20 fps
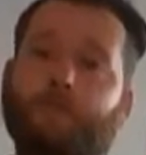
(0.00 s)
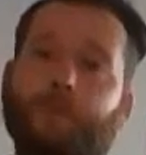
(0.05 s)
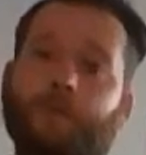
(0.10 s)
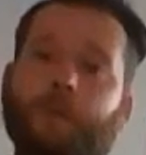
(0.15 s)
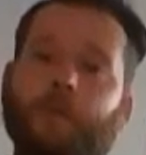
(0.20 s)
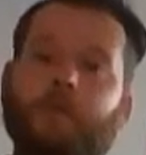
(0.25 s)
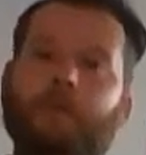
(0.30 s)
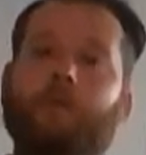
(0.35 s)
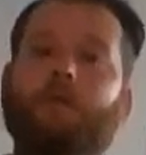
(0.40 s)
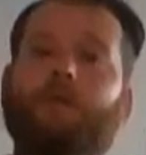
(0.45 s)

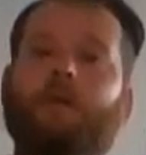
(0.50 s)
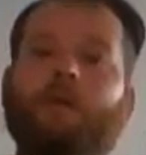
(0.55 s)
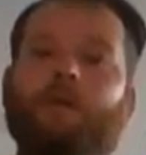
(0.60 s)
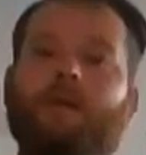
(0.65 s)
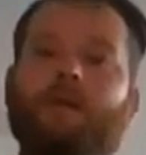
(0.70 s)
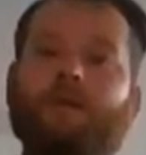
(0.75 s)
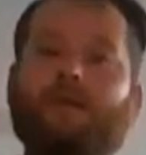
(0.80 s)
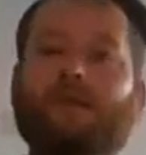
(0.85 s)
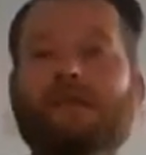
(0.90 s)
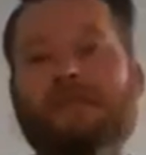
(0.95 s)
beers,
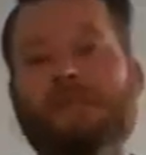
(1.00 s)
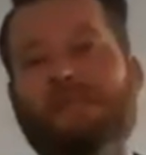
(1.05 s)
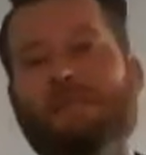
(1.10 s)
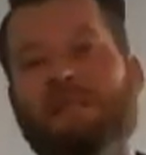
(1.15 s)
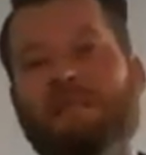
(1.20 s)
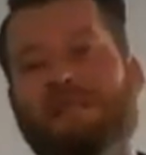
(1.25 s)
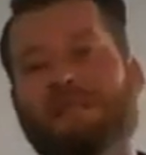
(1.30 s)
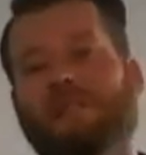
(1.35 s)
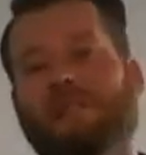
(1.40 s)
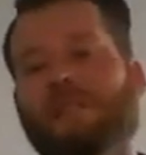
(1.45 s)
and then it's,
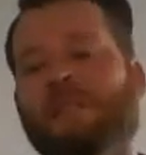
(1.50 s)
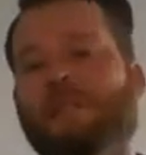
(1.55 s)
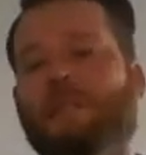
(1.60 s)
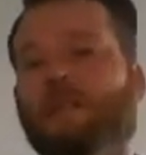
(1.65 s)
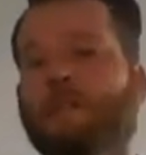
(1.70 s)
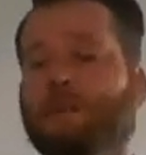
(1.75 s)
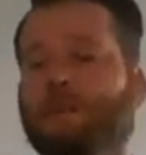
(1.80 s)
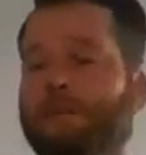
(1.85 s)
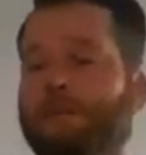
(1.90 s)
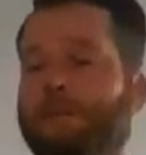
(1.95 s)
I'm
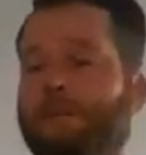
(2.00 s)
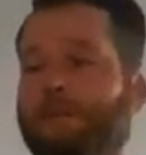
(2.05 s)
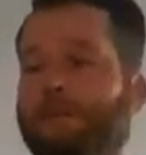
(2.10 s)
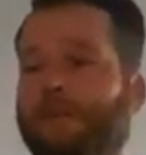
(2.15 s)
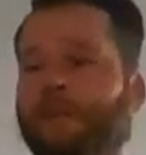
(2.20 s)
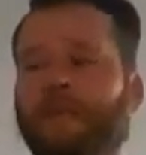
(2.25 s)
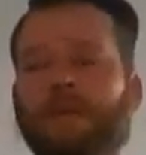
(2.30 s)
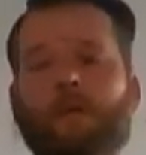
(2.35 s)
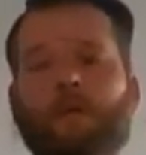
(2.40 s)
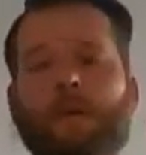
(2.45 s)

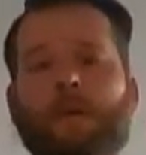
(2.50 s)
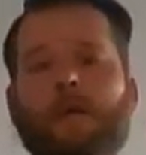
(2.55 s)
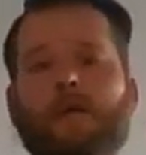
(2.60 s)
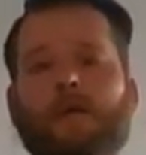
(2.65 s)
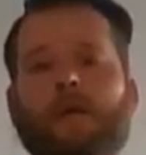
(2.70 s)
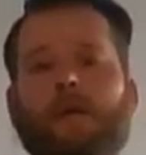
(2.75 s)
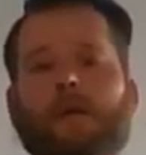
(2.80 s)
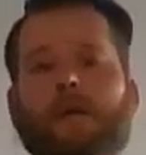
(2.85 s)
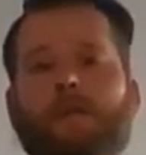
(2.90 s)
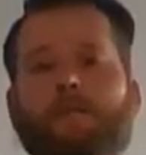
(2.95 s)

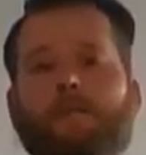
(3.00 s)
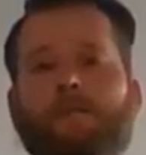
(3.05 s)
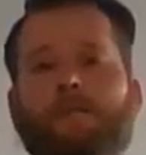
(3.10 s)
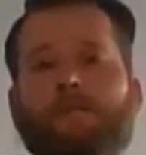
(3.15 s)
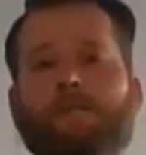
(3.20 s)
hungry now.